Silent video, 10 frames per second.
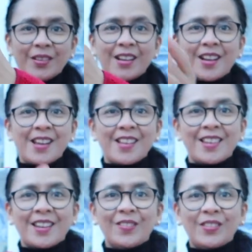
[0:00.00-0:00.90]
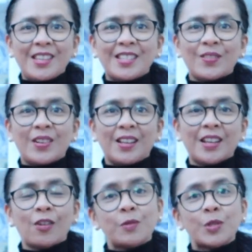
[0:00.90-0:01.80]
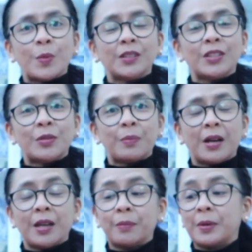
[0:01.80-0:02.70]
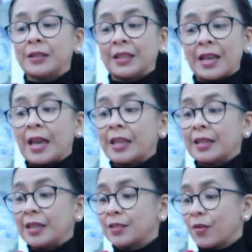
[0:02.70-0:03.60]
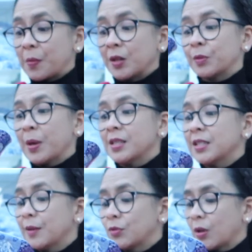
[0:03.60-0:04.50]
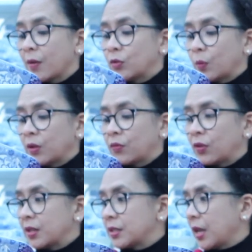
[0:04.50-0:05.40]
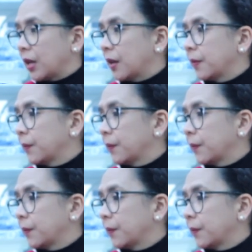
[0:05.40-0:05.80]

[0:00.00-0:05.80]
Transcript: I love this one. I always wanted to buy, but again, it's very expensive, so I have to wait for the sale.